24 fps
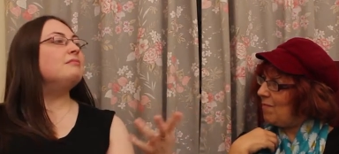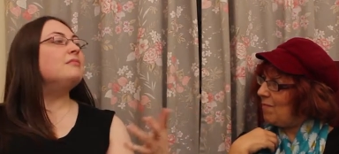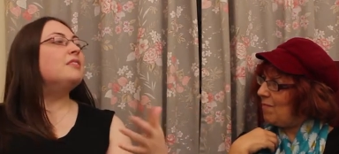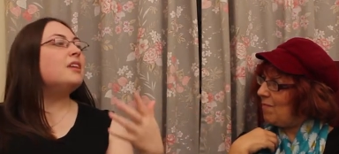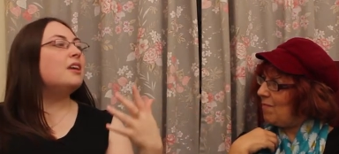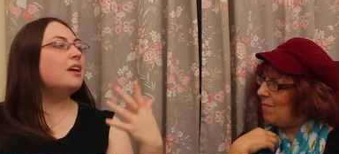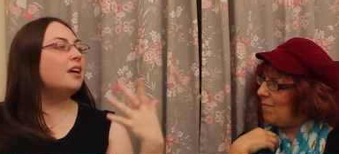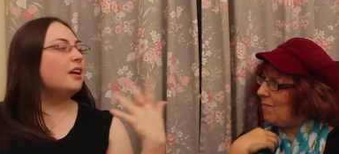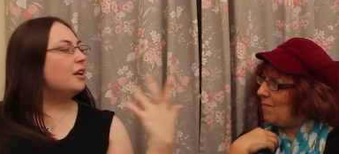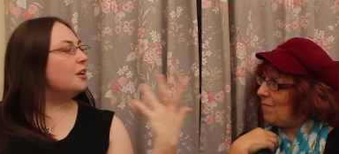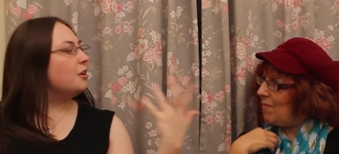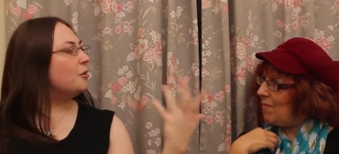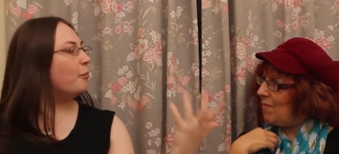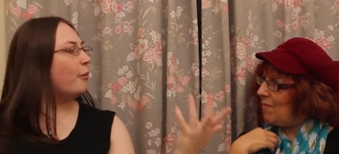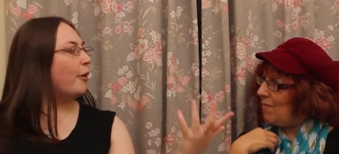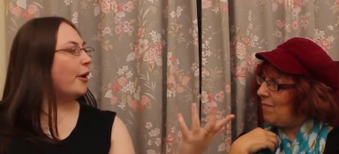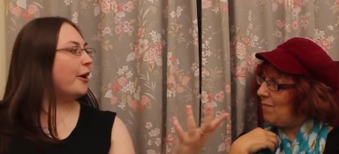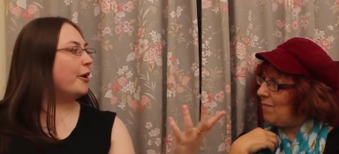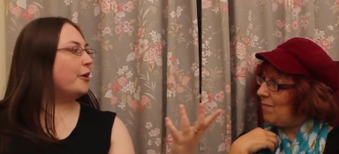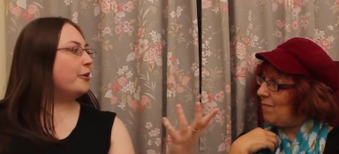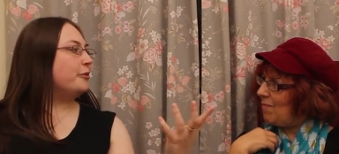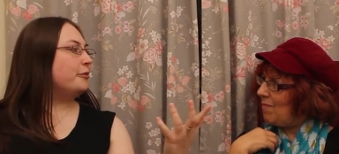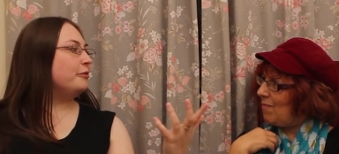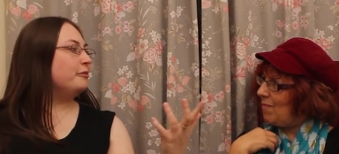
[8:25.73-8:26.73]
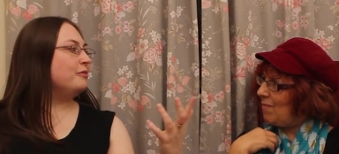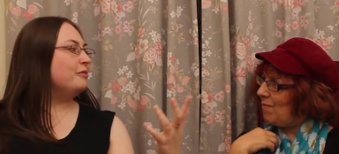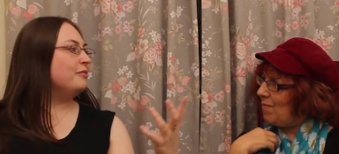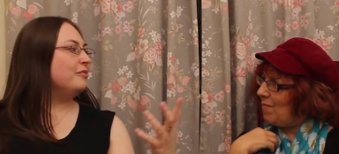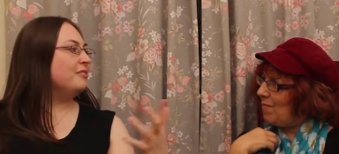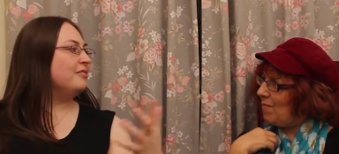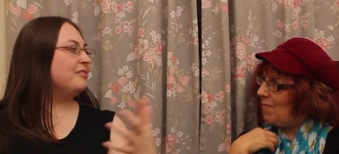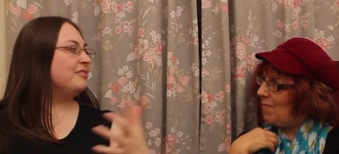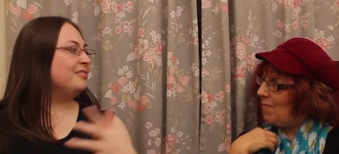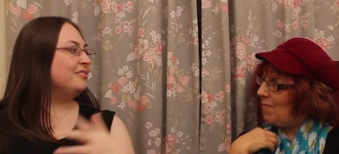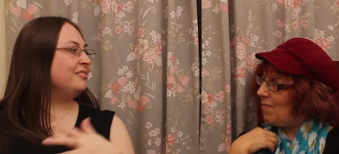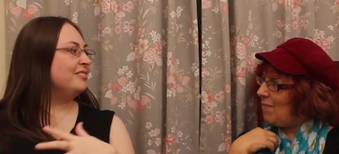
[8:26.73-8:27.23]
Speaker 1: learn about,
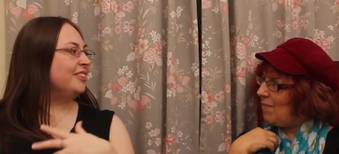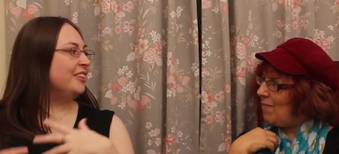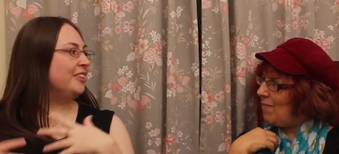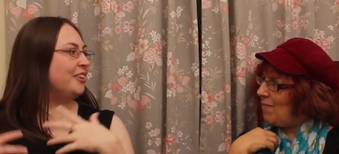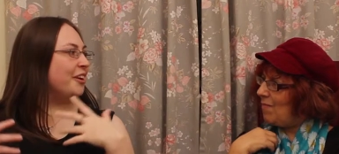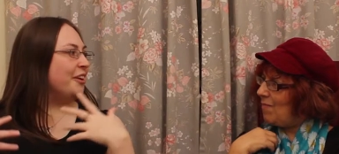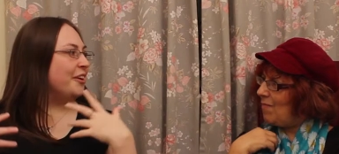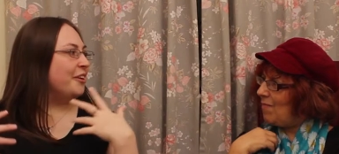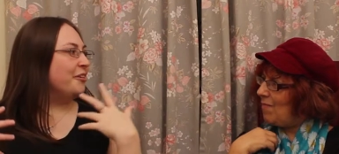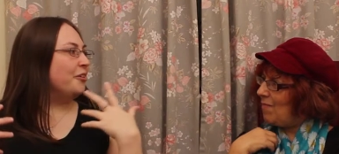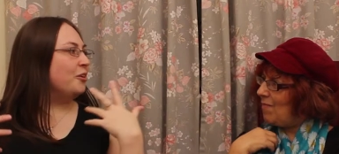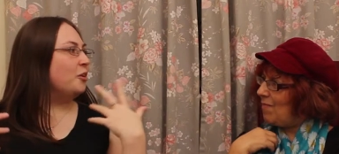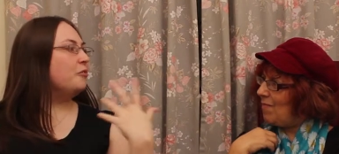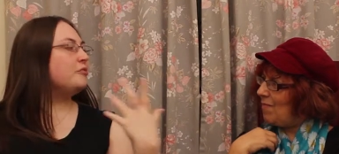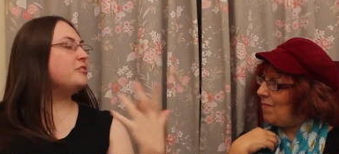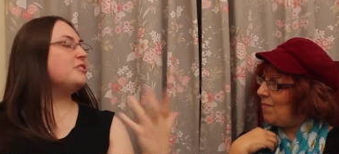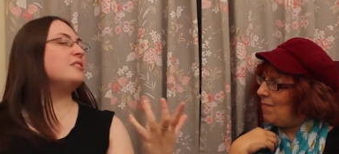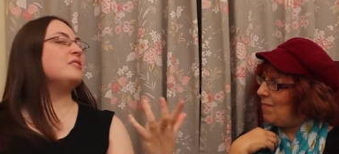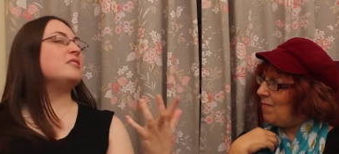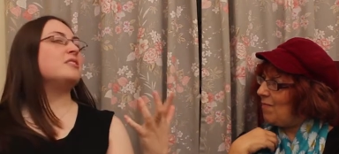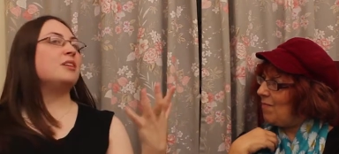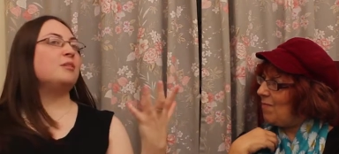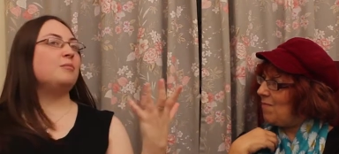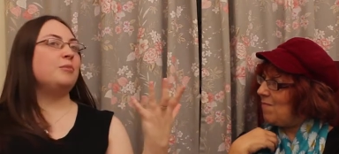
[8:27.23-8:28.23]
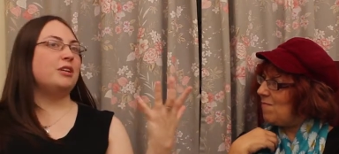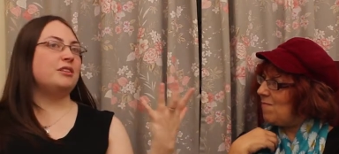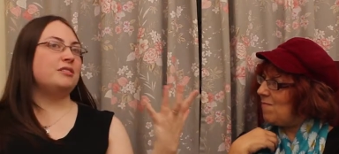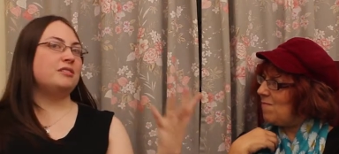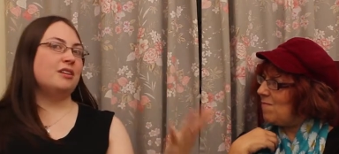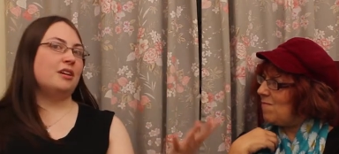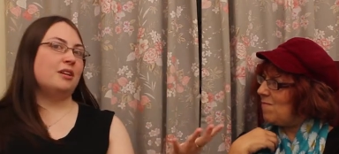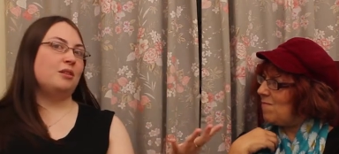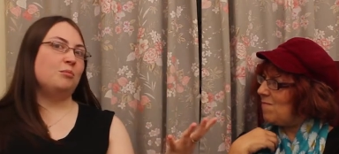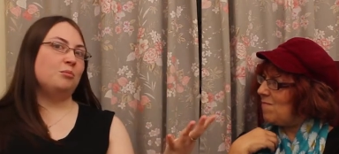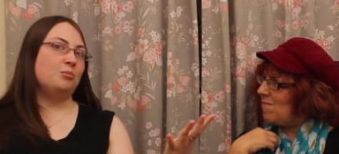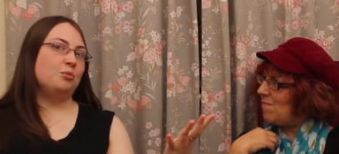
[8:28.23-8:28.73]
you know, obviously there's going to be a
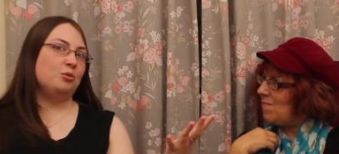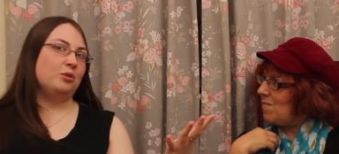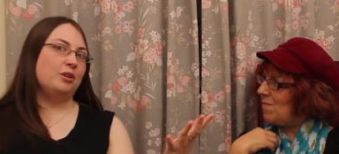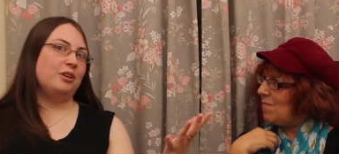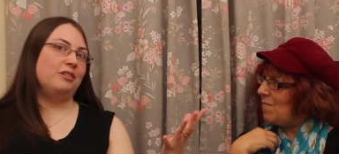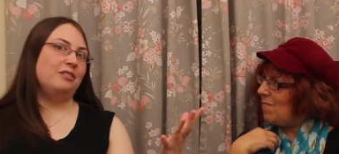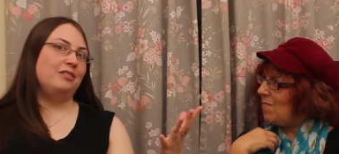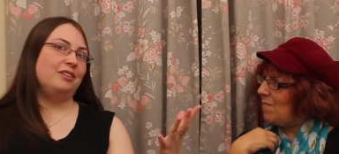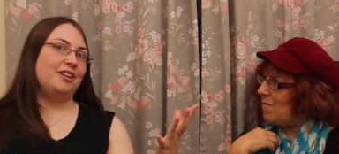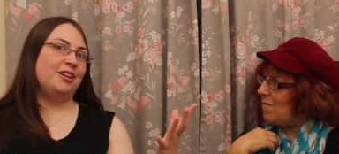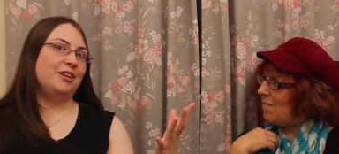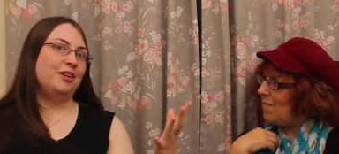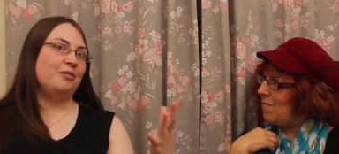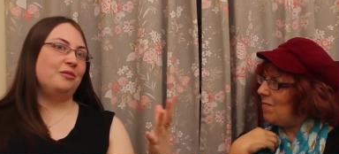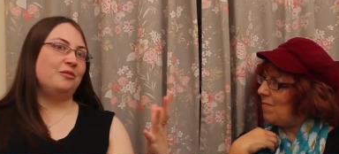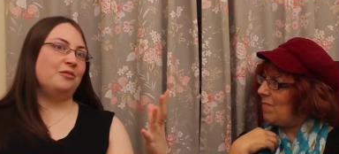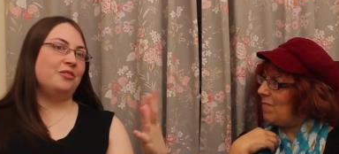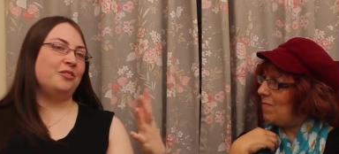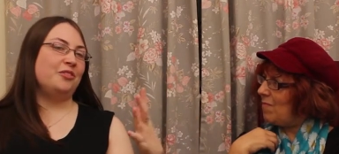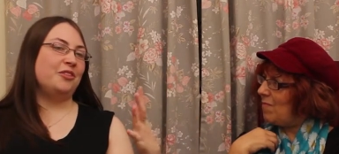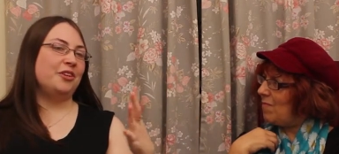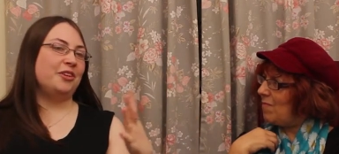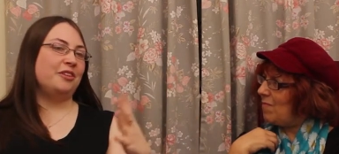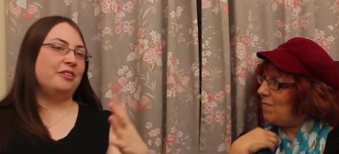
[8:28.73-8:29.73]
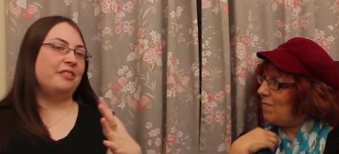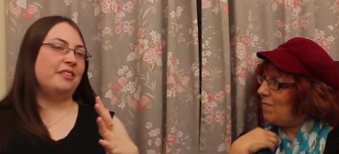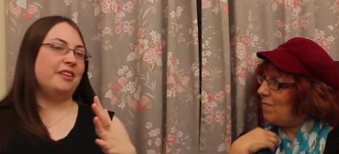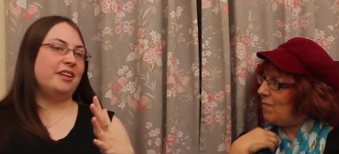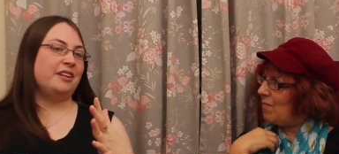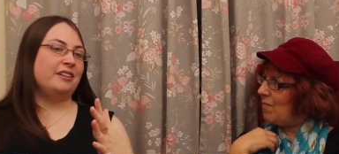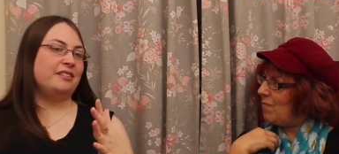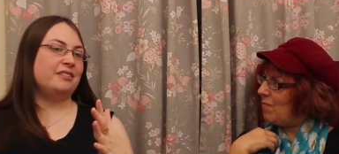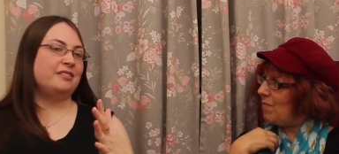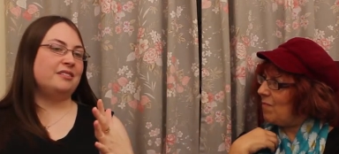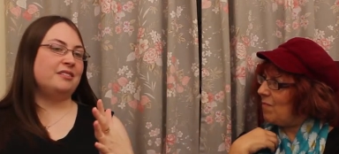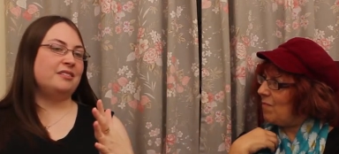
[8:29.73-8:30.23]
certain point, you know, that
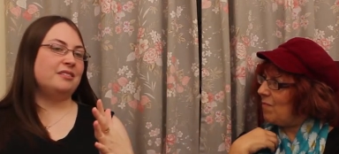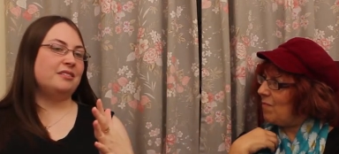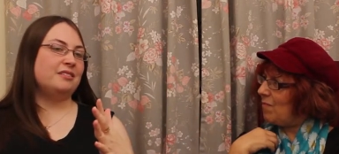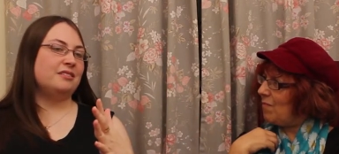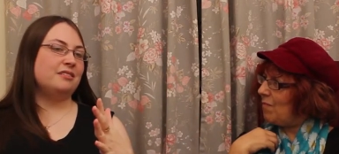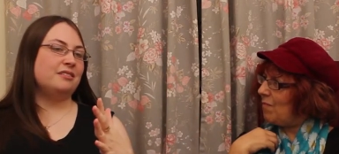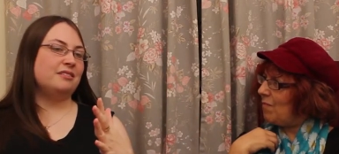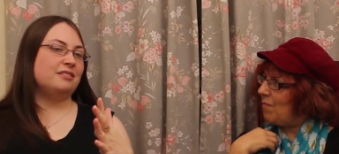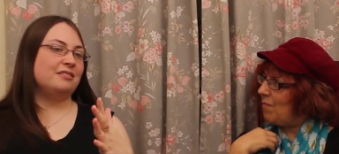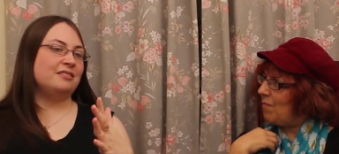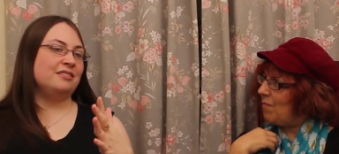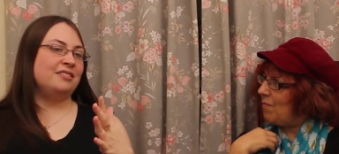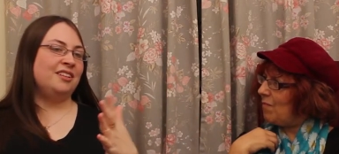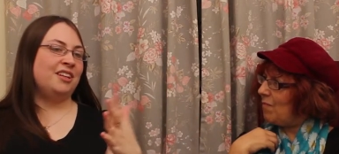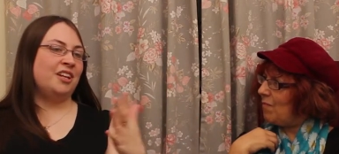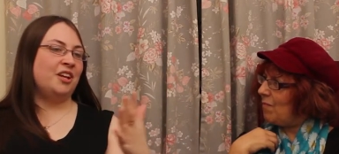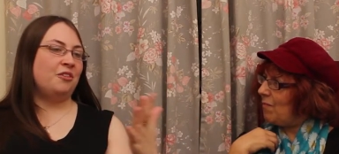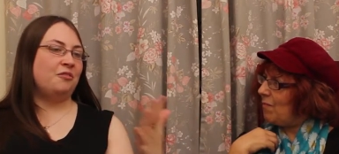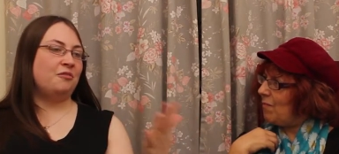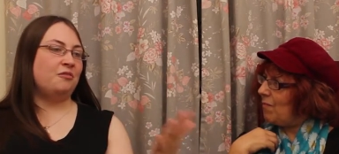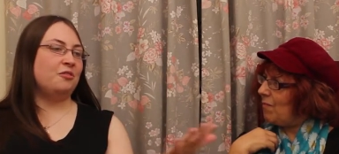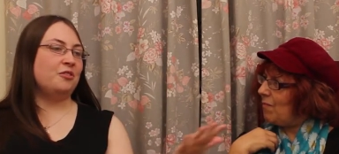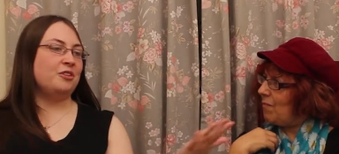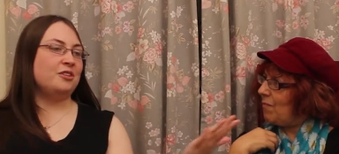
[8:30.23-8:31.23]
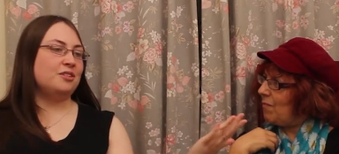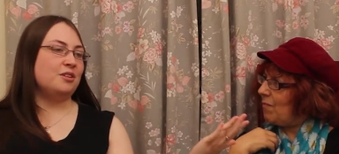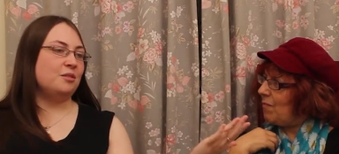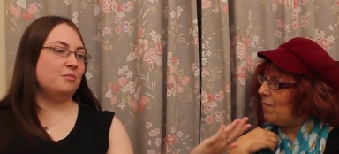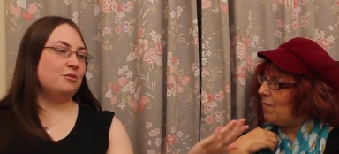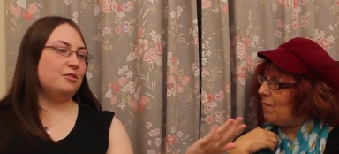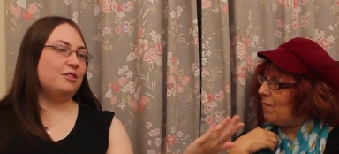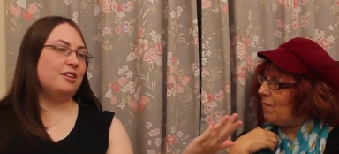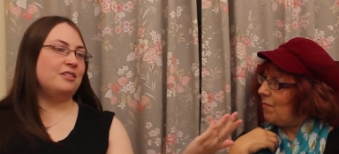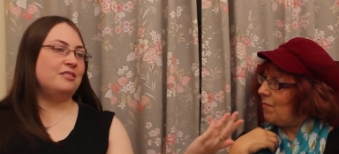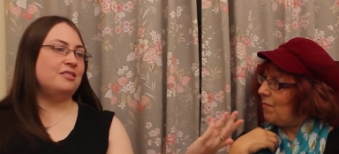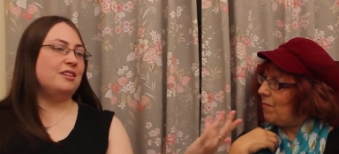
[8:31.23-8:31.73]
things, you know, for
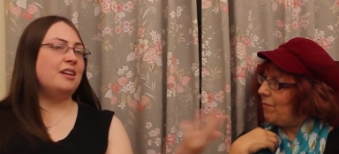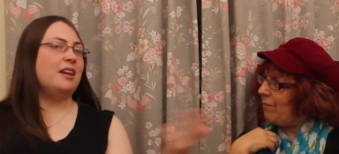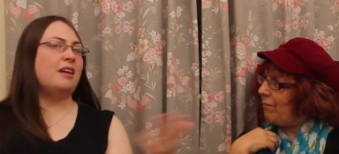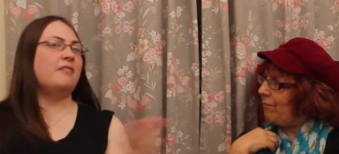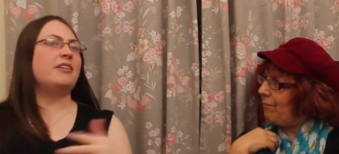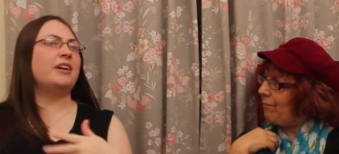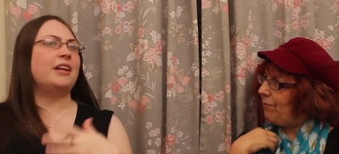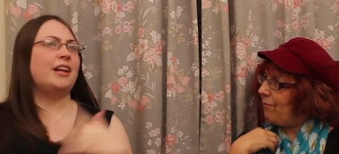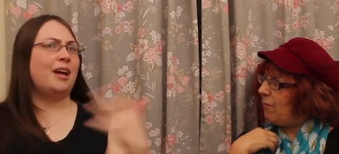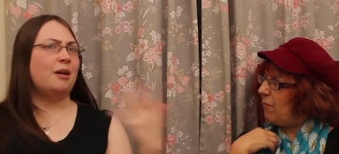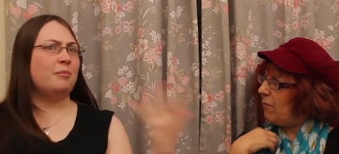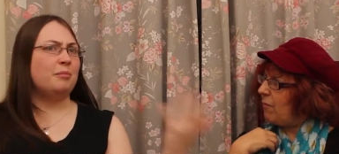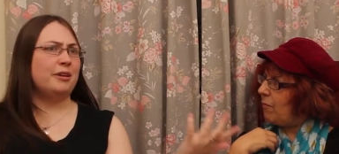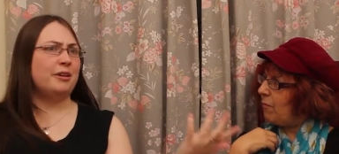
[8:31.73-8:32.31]
example, things are never going to